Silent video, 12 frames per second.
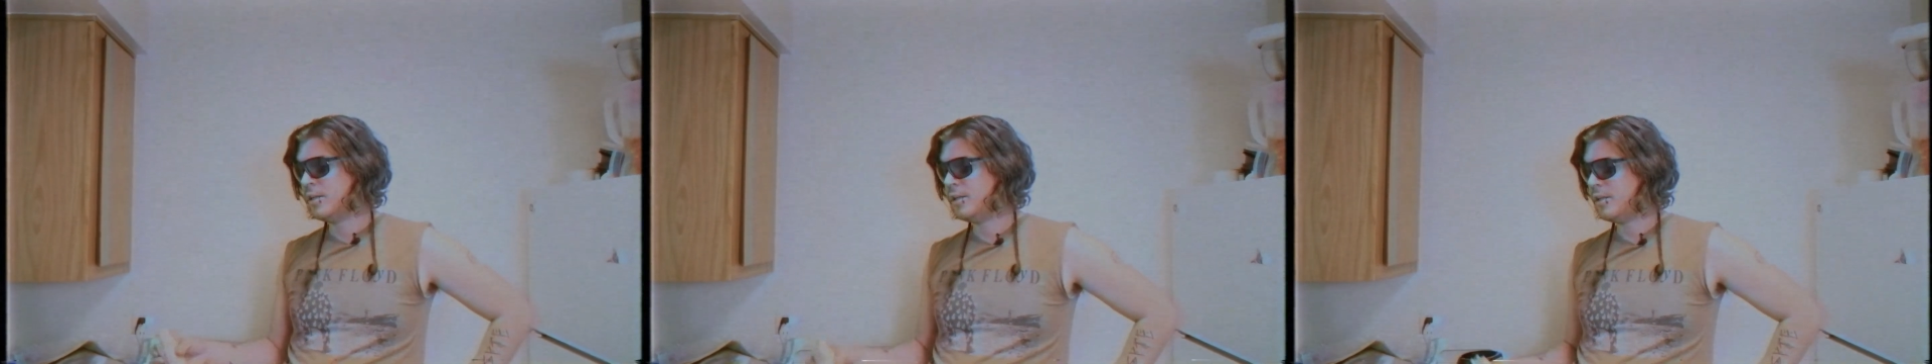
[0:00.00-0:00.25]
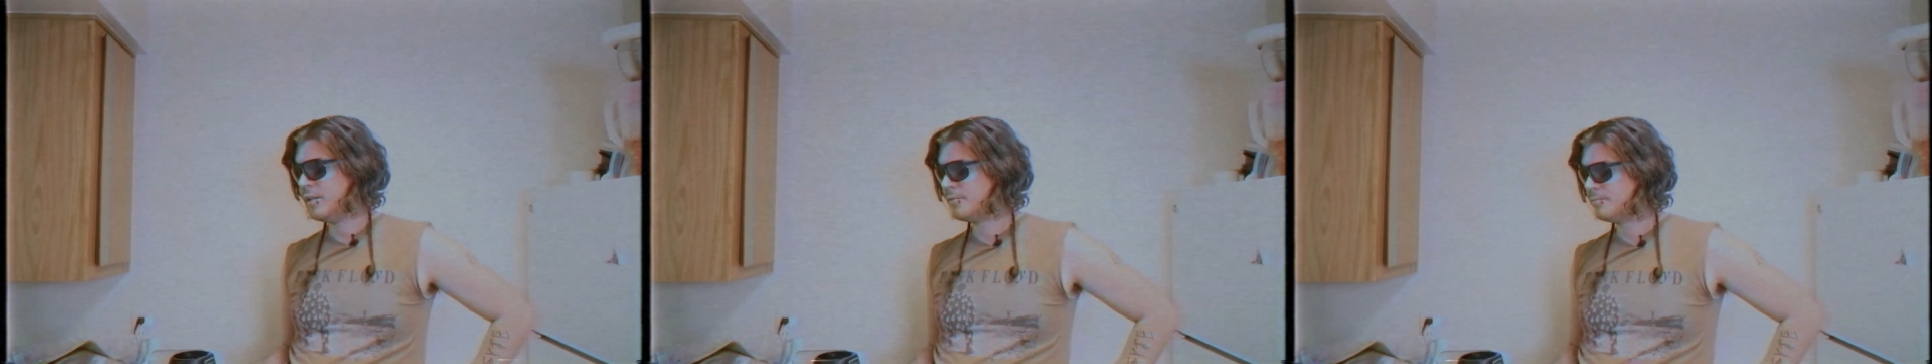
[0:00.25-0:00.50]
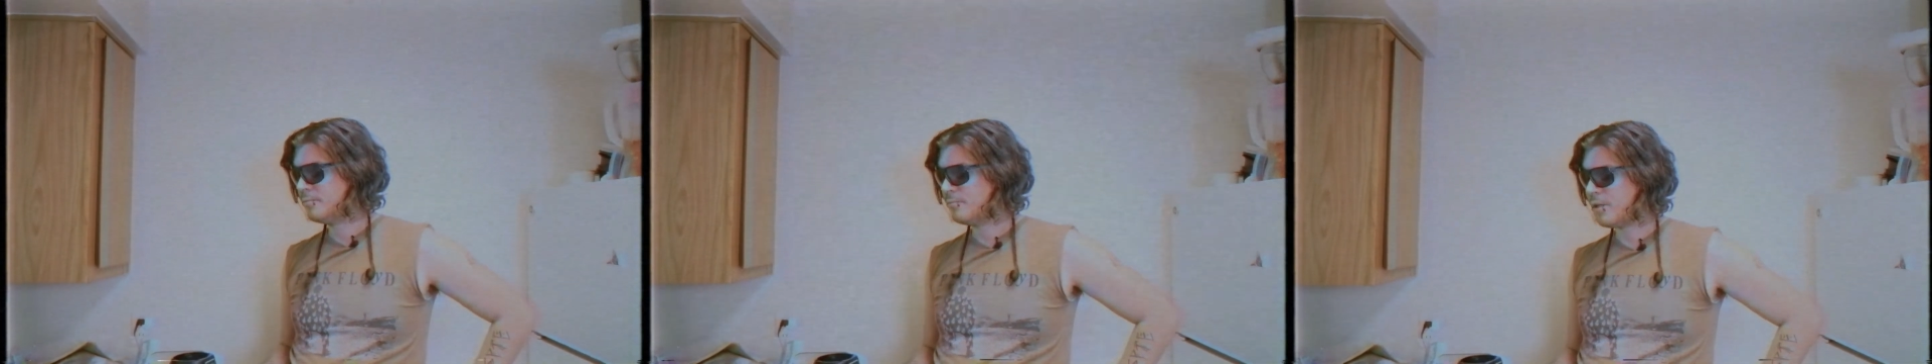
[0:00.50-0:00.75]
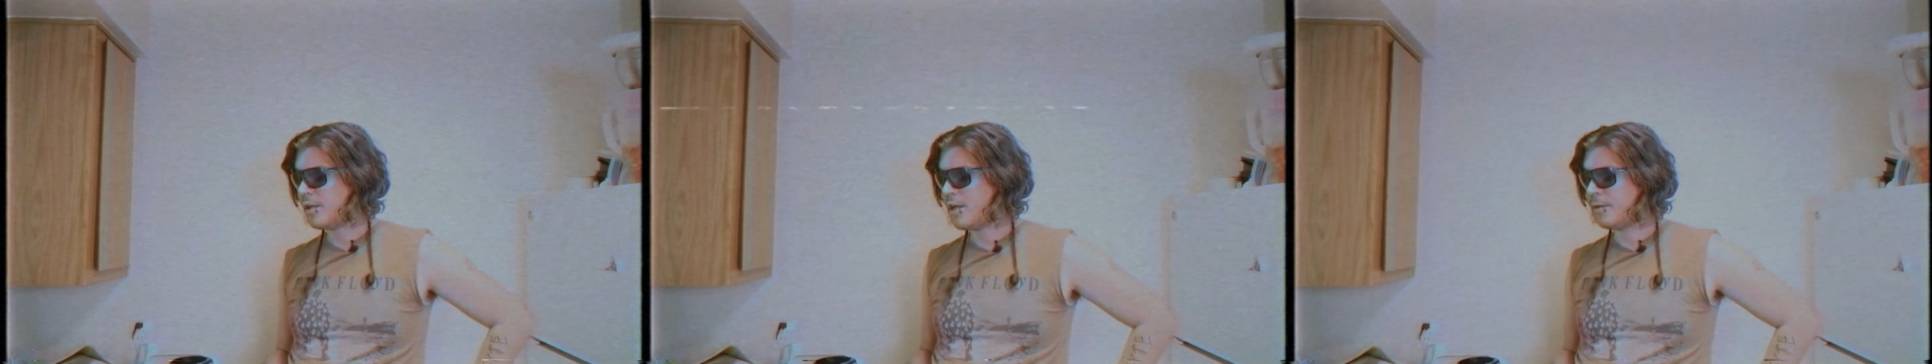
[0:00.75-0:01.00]

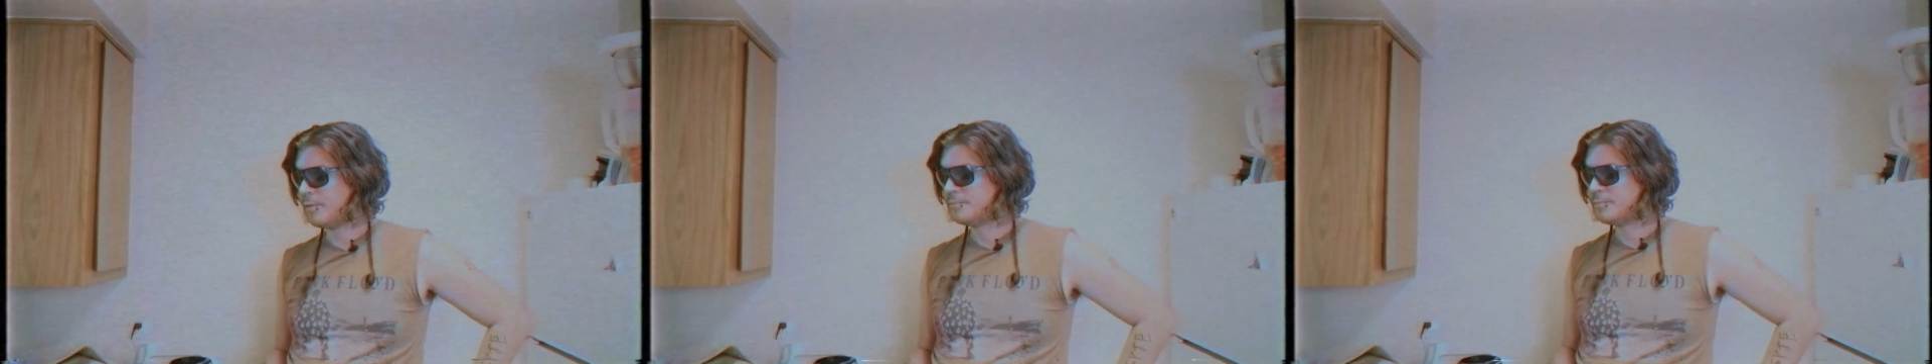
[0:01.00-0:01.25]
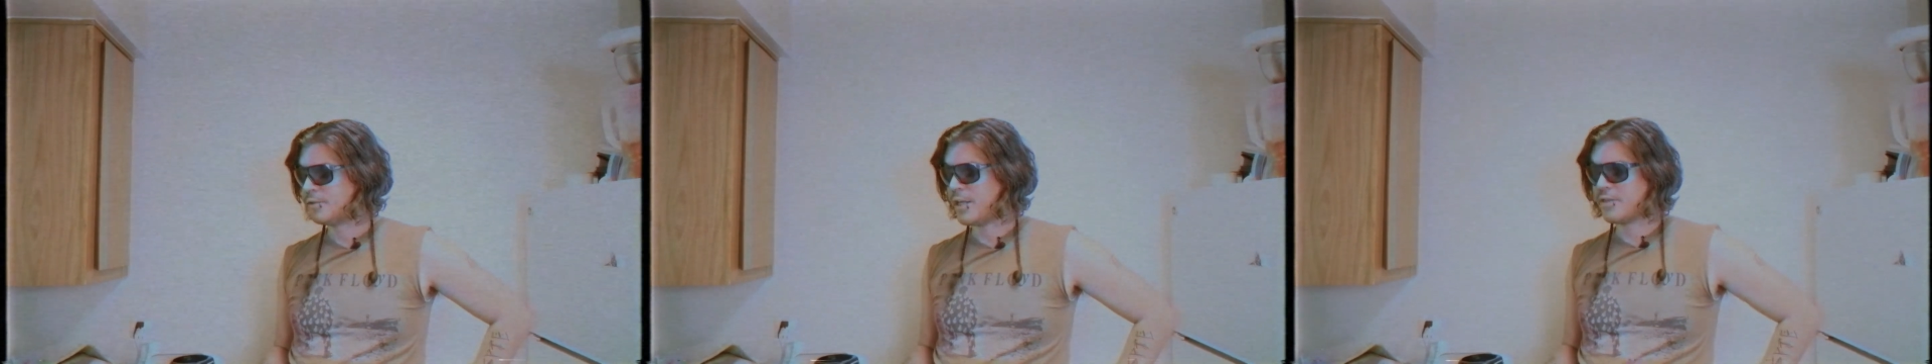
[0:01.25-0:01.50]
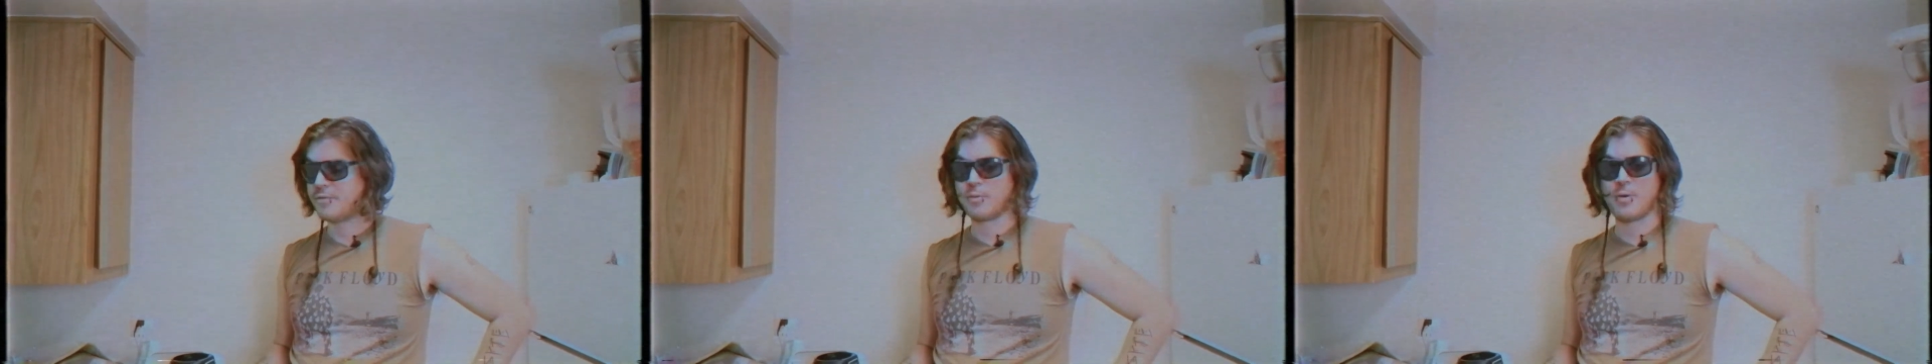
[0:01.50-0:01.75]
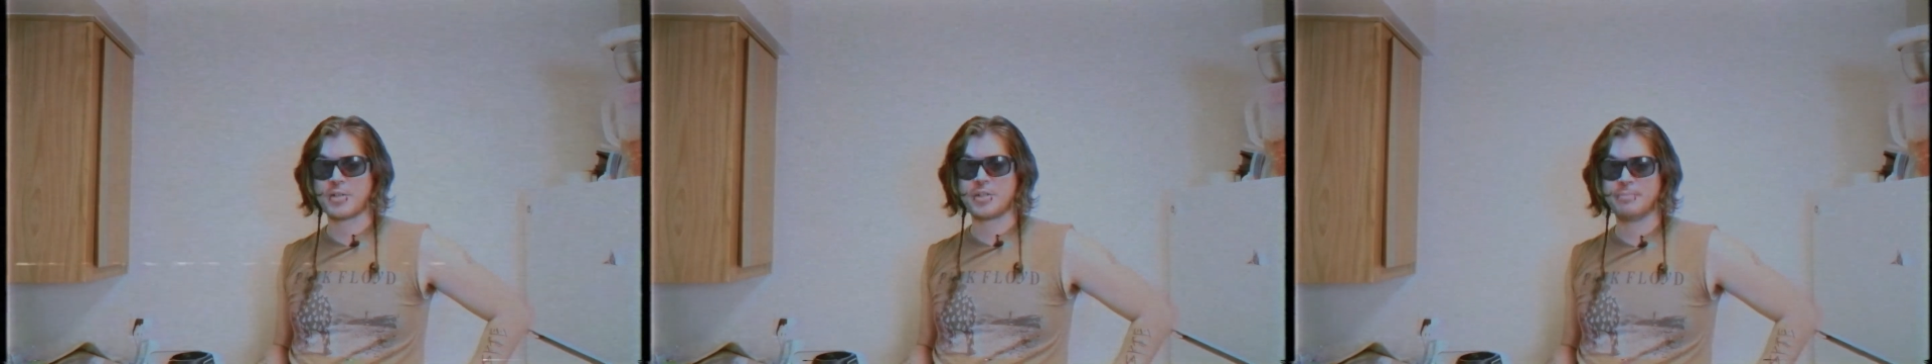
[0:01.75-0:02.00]
But yeah, thanks
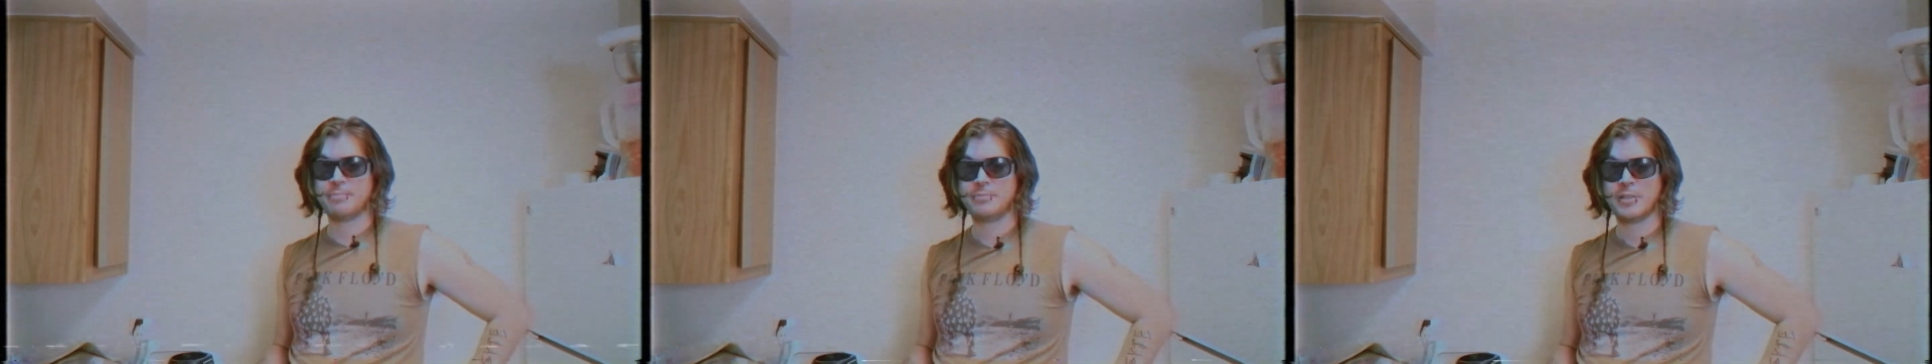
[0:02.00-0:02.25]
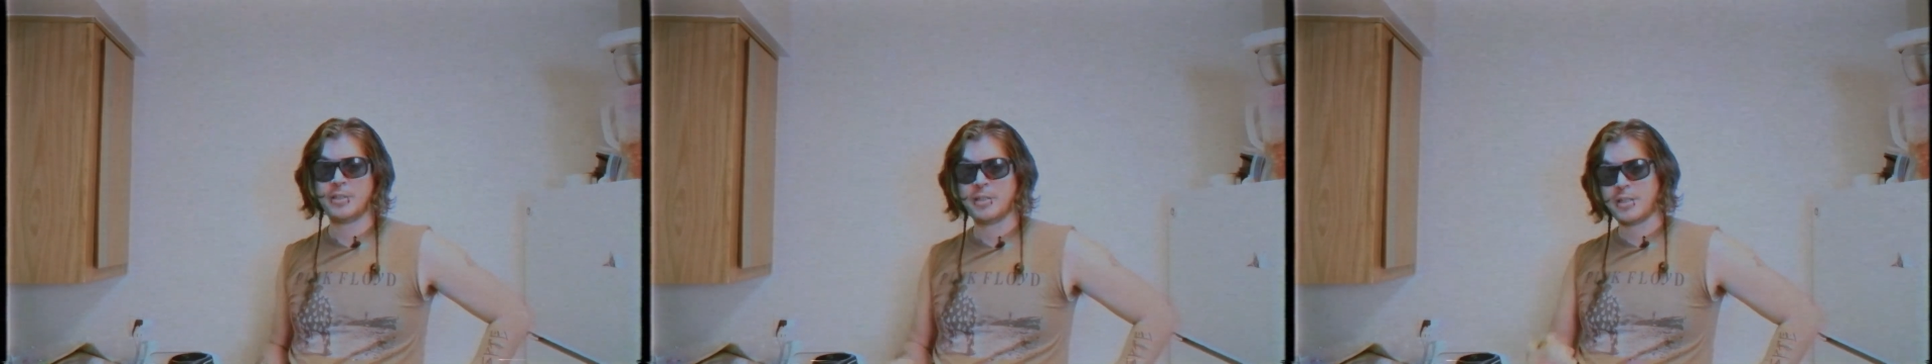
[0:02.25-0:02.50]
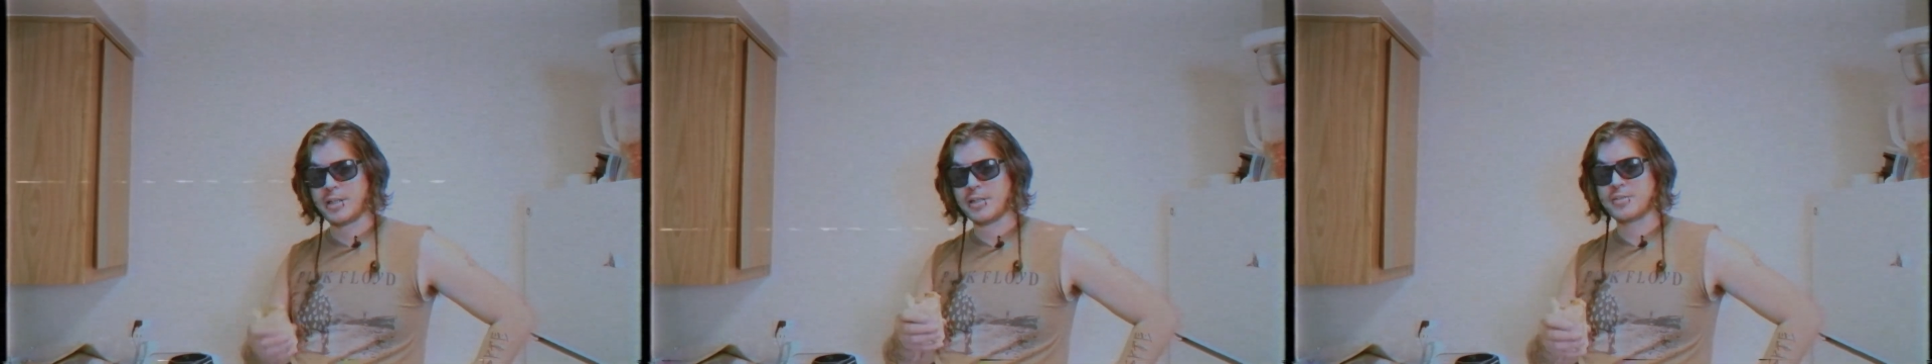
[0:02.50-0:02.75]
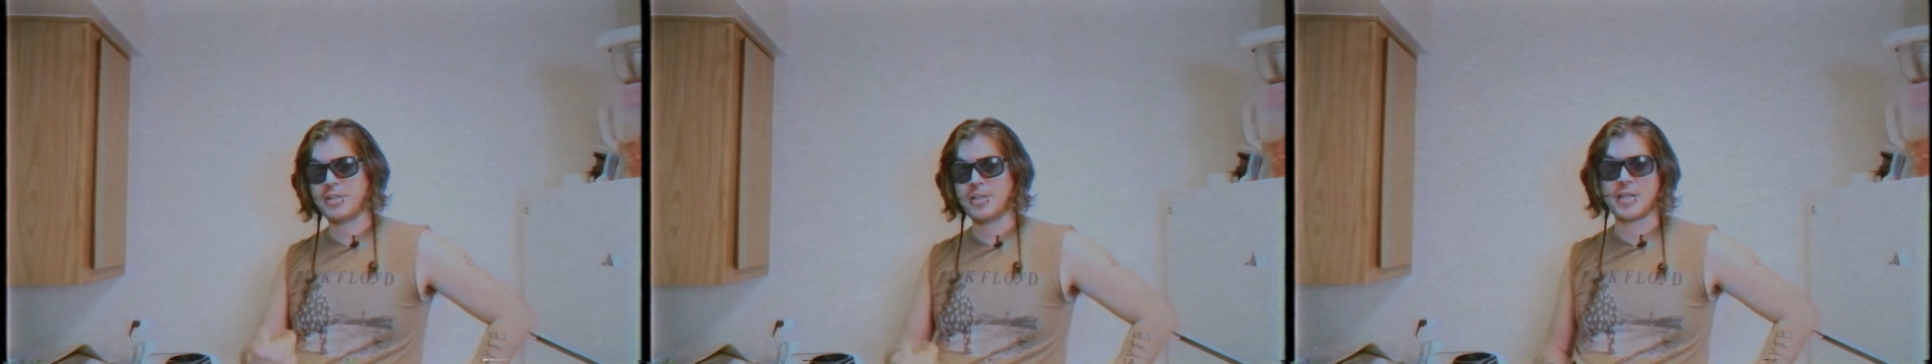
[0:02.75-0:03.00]
for watching, and
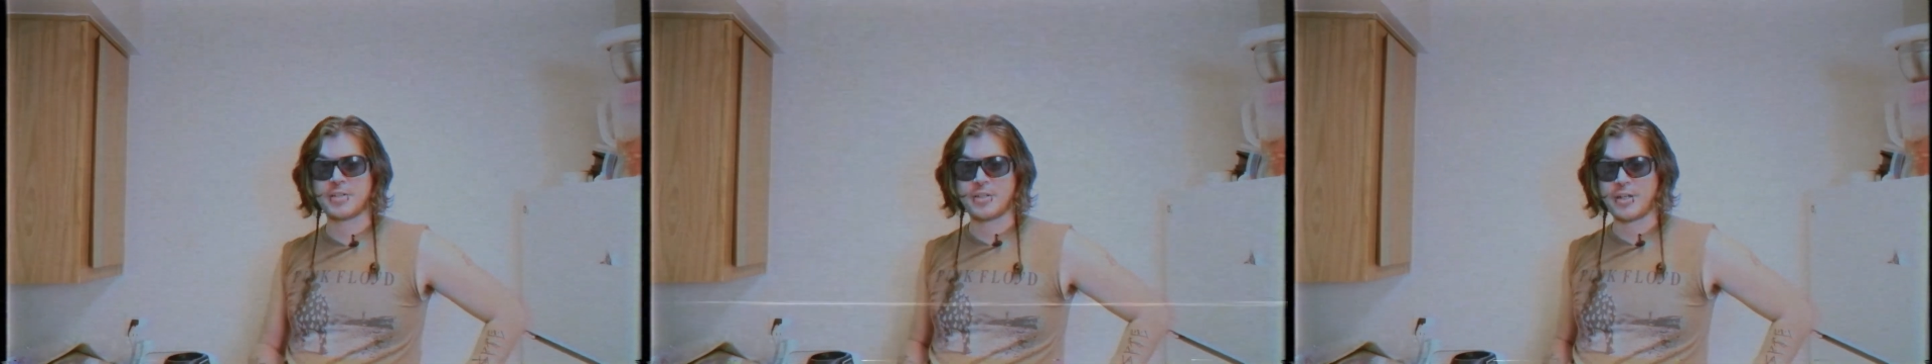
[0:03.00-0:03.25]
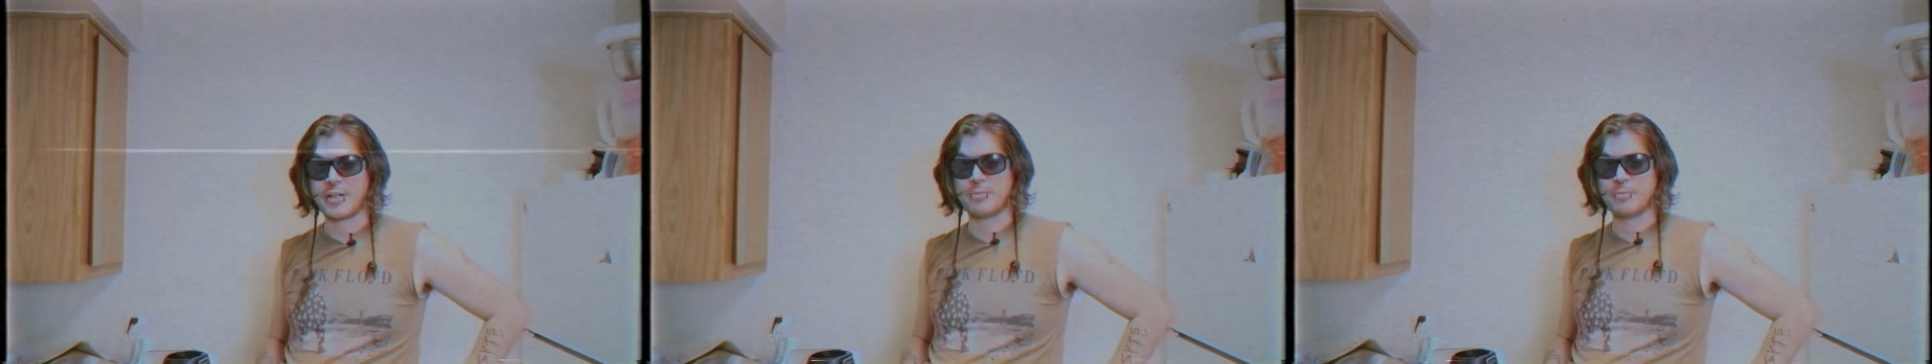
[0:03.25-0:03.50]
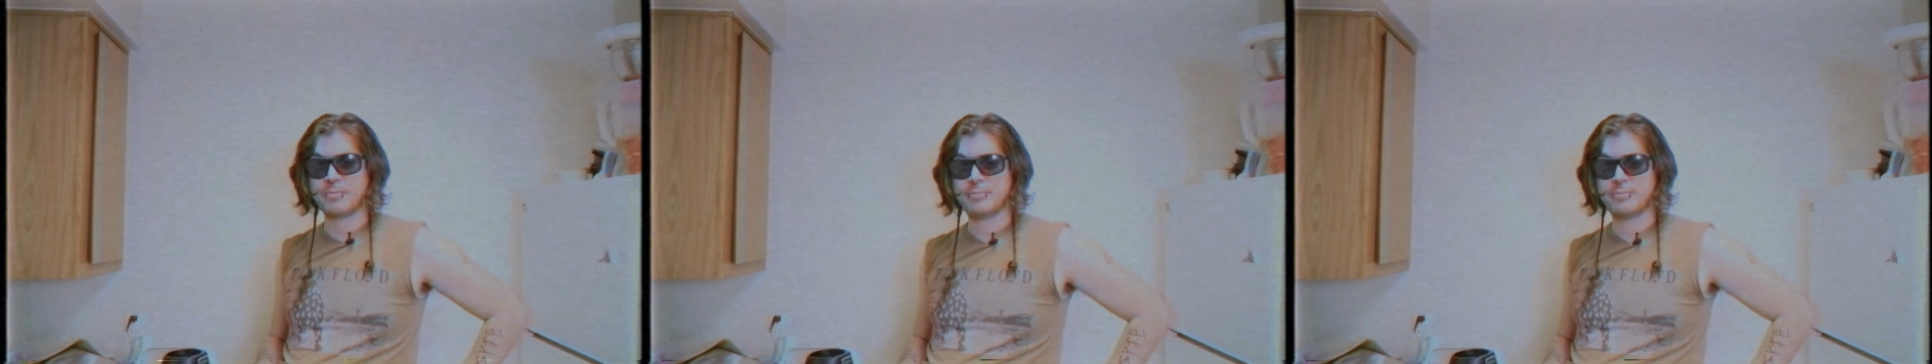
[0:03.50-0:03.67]
I'll see you guys in the next one.